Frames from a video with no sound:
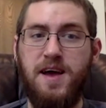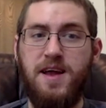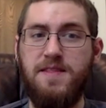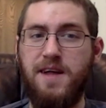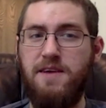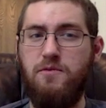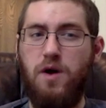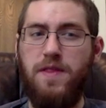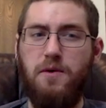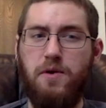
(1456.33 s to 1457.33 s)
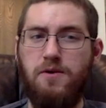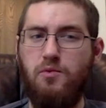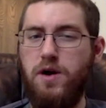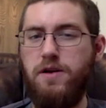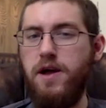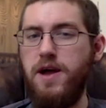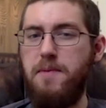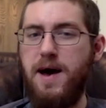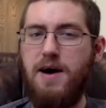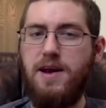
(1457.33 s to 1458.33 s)
and it's kind of one that we were wondering
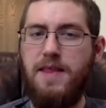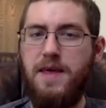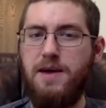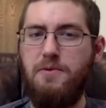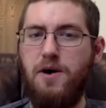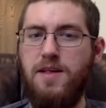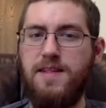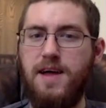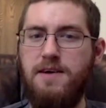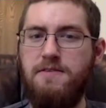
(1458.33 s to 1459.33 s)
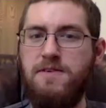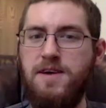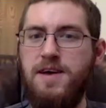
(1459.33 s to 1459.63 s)
about. I think it was kind of